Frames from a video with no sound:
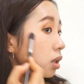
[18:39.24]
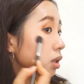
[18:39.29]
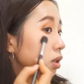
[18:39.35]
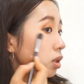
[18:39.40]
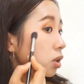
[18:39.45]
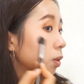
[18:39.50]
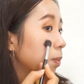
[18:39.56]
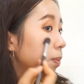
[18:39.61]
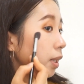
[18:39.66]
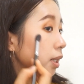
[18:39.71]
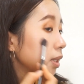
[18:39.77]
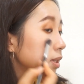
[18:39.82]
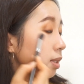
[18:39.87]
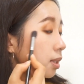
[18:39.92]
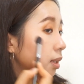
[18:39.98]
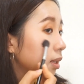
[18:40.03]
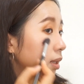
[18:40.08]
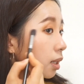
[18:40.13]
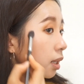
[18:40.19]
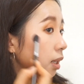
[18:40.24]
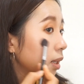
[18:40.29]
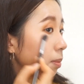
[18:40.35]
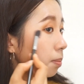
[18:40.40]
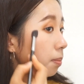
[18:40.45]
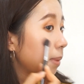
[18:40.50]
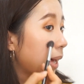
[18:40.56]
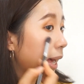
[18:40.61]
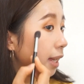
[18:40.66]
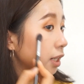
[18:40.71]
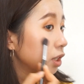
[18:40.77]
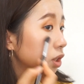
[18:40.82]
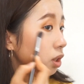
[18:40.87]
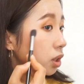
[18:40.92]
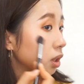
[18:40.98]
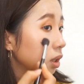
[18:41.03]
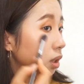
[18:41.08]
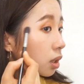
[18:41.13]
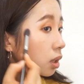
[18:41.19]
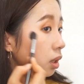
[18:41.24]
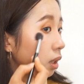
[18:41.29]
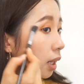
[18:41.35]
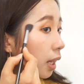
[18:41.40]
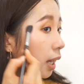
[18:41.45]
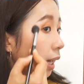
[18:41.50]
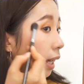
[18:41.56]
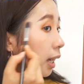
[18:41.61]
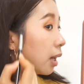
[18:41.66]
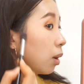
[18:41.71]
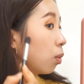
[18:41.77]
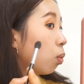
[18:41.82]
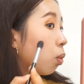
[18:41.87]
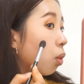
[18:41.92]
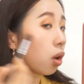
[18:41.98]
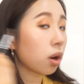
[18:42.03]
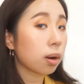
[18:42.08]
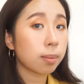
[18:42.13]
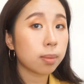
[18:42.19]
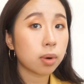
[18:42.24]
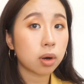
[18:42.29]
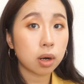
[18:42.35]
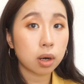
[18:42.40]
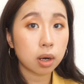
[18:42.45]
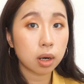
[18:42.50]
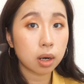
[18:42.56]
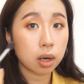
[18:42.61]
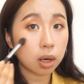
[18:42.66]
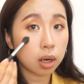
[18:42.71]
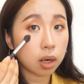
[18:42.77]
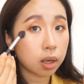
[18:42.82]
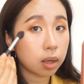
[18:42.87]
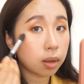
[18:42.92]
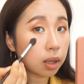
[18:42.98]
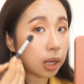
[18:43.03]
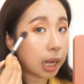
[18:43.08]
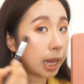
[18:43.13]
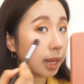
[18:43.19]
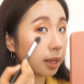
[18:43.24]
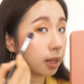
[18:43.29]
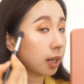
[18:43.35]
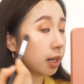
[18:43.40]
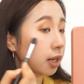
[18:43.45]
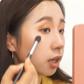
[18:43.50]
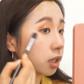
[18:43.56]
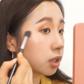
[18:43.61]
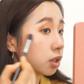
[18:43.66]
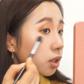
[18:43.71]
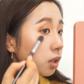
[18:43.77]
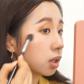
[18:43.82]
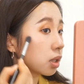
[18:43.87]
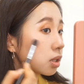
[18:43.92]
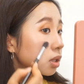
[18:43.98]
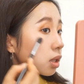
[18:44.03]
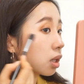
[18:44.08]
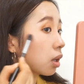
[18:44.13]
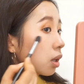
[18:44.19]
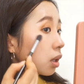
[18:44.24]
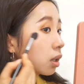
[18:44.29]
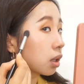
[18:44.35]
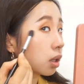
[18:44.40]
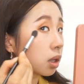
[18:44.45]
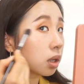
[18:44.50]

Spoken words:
So basically match a warmer highlighter to this look.